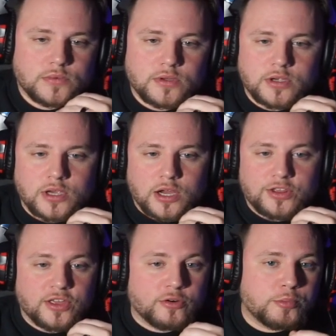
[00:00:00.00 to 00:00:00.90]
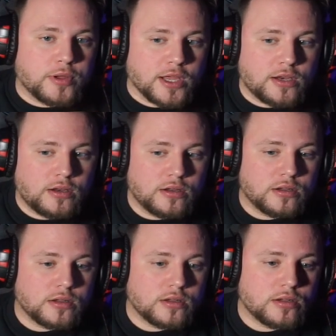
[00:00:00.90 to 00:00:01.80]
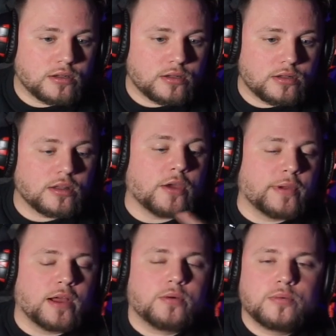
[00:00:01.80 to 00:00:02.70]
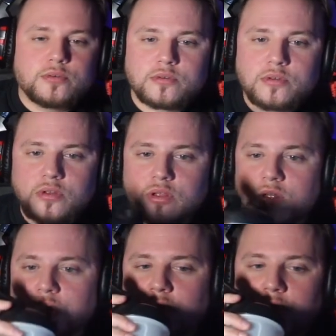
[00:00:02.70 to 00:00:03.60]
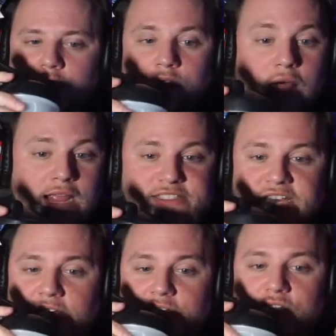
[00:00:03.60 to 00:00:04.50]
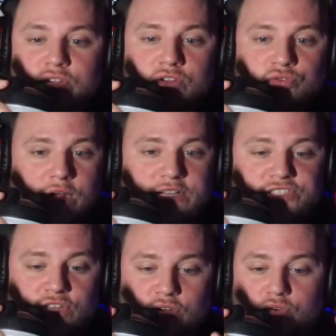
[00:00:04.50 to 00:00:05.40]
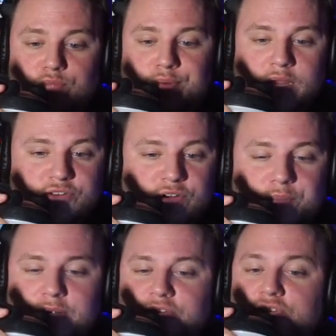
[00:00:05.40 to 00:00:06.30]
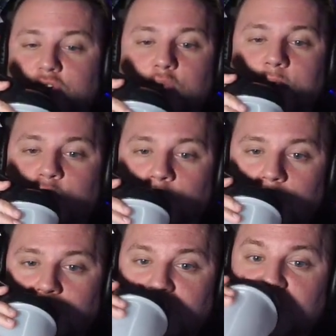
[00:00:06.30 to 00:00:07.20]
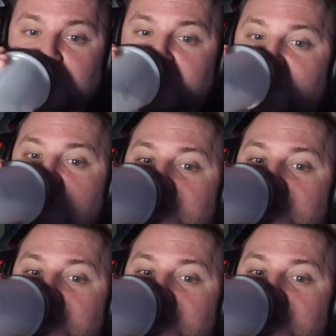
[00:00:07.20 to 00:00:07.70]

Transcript: And I think we're playing. There we go. Lionsgate, Grindstone, Patriot Pictures. Okay, cool. Daughter's coming home.